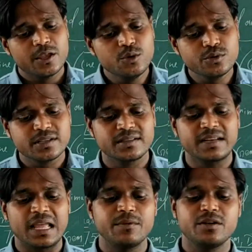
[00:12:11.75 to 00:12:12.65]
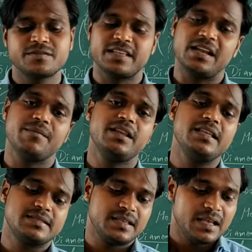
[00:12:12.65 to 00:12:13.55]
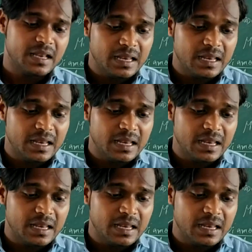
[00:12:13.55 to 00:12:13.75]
used at the timing of ceremonies,